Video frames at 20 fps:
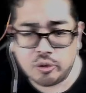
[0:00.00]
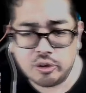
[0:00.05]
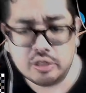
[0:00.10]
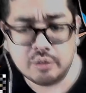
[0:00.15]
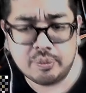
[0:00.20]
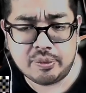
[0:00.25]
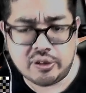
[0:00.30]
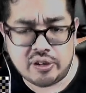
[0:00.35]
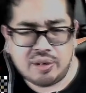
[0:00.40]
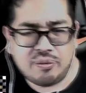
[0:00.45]
worked
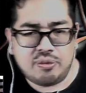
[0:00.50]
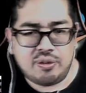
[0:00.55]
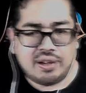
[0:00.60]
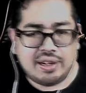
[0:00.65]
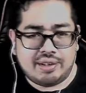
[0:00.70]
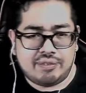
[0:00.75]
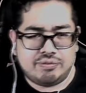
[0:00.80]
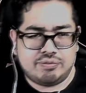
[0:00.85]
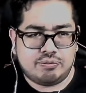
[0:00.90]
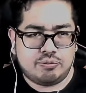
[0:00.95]
a bar,
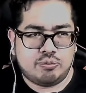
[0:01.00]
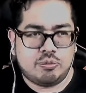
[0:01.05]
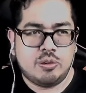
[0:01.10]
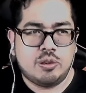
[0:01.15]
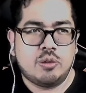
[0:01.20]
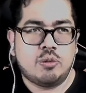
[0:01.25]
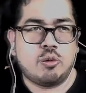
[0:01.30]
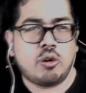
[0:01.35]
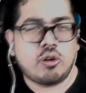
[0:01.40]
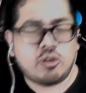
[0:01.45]
I've
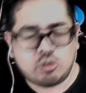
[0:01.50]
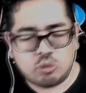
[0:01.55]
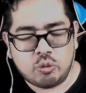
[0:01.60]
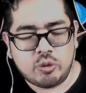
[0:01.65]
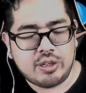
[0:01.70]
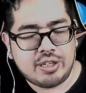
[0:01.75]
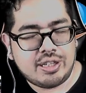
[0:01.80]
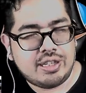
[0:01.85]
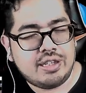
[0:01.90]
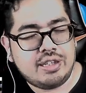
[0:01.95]
worked
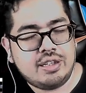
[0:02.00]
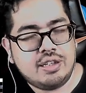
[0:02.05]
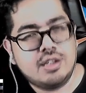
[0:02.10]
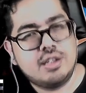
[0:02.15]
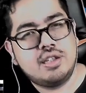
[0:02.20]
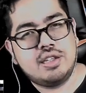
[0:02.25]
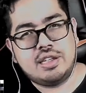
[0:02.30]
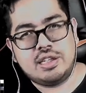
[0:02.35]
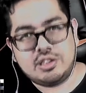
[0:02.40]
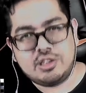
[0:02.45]
one
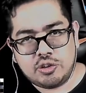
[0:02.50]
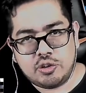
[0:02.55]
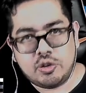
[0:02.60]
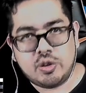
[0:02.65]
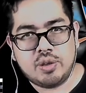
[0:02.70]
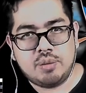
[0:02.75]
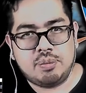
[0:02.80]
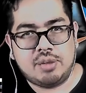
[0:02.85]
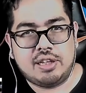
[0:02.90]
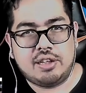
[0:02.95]
in
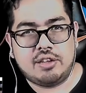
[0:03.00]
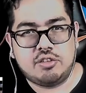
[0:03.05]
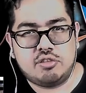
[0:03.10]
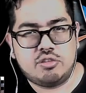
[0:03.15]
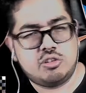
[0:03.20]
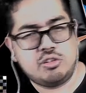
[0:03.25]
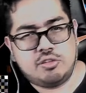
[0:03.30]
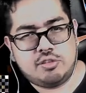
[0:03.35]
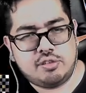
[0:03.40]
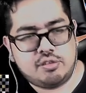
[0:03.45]
Europe, like it's
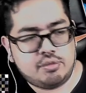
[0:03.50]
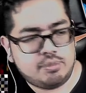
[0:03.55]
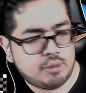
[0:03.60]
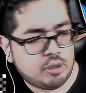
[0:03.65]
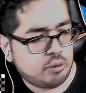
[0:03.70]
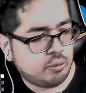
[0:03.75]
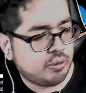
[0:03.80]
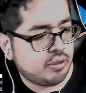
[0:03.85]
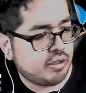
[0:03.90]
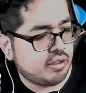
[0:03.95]
just a
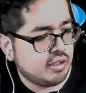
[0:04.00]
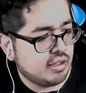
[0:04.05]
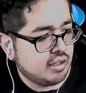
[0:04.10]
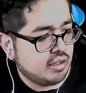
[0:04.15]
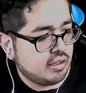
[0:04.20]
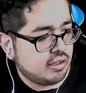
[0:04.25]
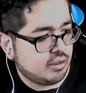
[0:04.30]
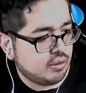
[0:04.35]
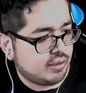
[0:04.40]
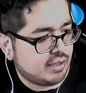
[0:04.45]
small one.
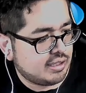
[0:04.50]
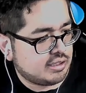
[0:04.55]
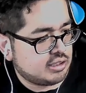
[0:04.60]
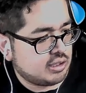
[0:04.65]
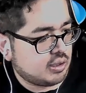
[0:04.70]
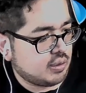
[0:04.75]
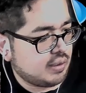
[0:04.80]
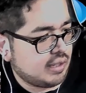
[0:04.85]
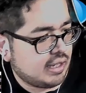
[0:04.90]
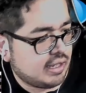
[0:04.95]
You'll get
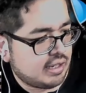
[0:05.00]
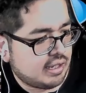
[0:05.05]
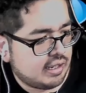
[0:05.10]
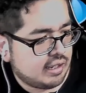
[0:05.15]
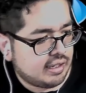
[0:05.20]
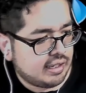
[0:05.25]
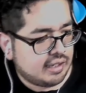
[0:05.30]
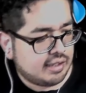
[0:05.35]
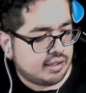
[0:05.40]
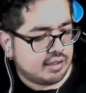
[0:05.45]
to go ahead
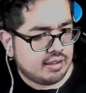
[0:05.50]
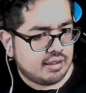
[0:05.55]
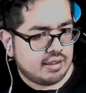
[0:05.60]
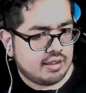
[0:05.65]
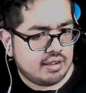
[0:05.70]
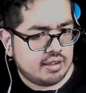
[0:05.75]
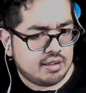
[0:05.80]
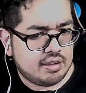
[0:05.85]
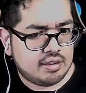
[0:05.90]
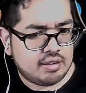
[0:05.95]
and like
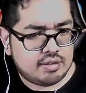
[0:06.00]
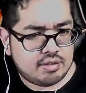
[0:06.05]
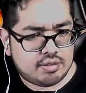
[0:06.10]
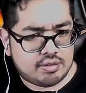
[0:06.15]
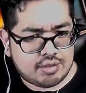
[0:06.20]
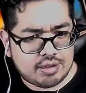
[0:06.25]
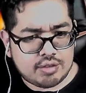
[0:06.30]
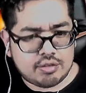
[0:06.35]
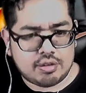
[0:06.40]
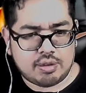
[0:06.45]

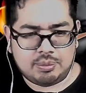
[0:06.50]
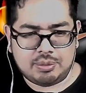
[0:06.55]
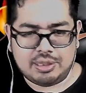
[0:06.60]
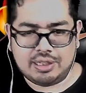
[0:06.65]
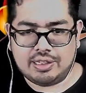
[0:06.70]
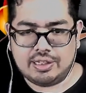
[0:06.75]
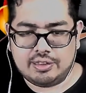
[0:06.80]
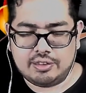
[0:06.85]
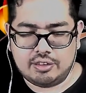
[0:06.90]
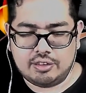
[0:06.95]
see
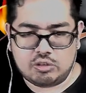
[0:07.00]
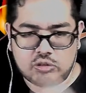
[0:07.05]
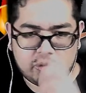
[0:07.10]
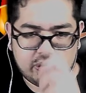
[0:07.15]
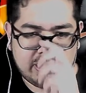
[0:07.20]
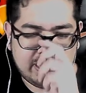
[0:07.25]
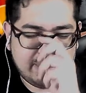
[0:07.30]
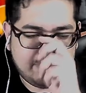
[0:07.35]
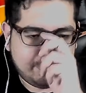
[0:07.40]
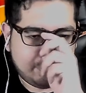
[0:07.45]
something like this,
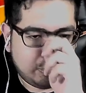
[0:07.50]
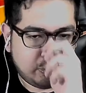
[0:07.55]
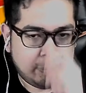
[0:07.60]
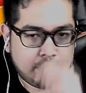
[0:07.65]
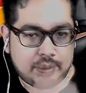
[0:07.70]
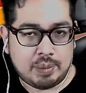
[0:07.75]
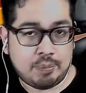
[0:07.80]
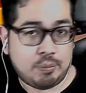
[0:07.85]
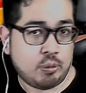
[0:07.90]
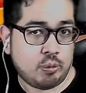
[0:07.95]
right? Or
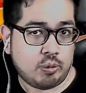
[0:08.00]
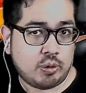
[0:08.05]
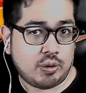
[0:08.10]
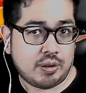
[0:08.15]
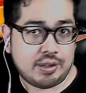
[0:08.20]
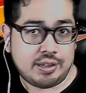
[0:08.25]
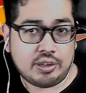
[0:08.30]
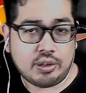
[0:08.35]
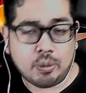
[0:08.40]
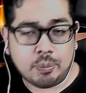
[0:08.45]
people will go
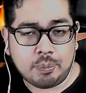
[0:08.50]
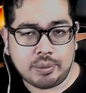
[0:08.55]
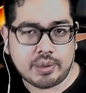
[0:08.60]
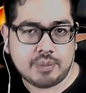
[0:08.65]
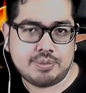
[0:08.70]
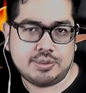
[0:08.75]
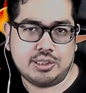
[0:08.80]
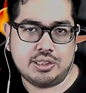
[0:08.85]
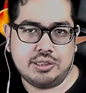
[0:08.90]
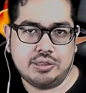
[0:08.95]
ahead and open
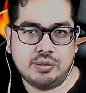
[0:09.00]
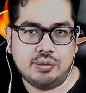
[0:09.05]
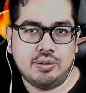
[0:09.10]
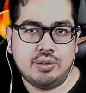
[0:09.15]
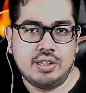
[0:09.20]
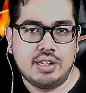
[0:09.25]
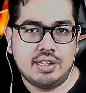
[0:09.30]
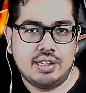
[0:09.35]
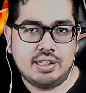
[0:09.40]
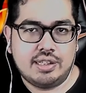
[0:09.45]
up to
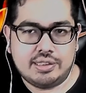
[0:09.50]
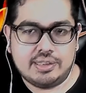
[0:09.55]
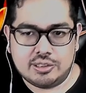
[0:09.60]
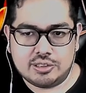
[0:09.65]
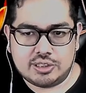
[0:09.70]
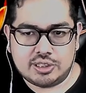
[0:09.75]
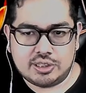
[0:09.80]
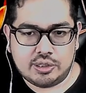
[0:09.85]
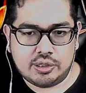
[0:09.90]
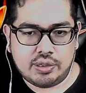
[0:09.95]
you and
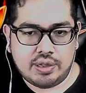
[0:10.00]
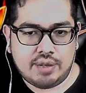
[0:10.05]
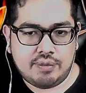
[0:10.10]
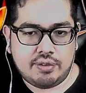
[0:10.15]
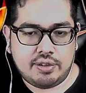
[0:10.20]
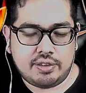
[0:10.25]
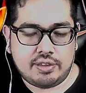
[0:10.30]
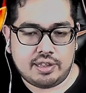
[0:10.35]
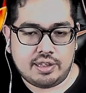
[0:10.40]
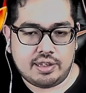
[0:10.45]
they'll tell you
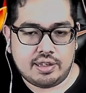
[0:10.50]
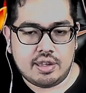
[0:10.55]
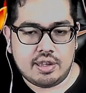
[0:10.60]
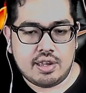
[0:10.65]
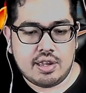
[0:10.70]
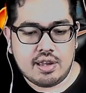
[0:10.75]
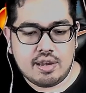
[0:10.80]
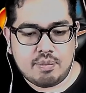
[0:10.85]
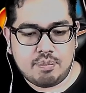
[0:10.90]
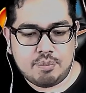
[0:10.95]
everything.
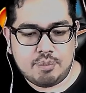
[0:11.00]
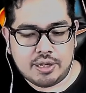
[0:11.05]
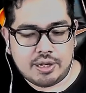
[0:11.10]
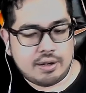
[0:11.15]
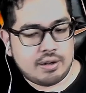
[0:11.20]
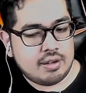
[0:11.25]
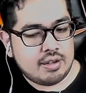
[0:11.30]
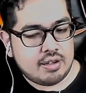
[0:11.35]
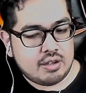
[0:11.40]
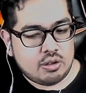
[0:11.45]

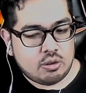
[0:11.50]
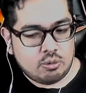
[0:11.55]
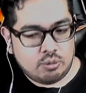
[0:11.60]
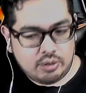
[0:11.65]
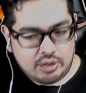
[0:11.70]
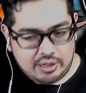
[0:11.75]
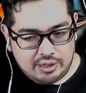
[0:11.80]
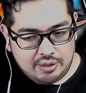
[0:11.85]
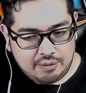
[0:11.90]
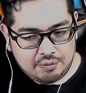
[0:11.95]
But
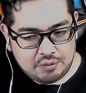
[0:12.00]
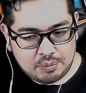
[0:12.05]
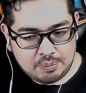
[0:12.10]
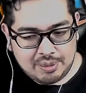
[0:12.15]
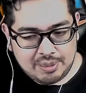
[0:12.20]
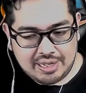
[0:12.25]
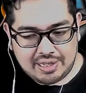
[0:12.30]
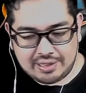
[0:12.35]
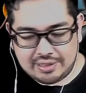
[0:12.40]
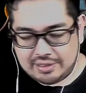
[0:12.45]
right off the
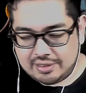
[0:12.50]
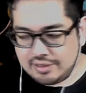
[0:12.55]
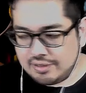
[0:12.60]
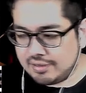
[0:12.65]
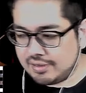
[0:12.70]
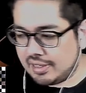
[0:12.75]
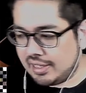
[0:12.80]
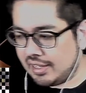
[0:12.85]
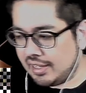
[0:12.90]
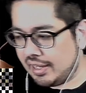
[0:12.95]
bat,
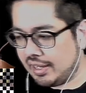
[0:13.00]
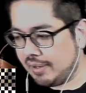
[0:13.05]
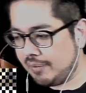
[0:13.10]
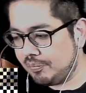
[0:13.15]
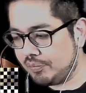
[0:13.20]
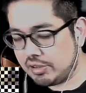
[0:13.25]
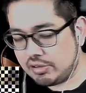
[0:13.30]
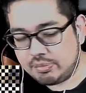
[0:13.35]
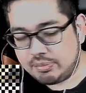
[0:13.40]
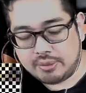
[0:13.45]
this
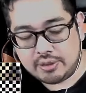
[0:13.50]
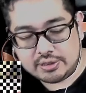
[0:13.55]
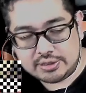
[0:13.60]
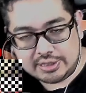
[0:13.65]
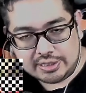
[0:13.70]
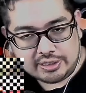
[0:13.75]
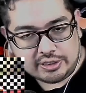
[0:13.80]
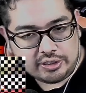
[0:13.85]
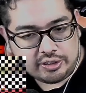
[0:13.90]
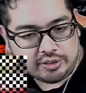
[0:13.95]

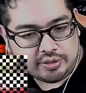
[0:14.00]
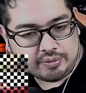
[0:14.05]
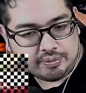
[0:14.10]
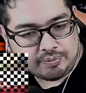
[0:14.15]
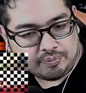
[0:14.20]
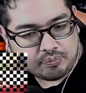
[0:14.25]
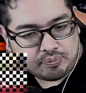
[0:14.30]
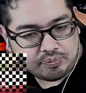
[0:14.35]
bartender,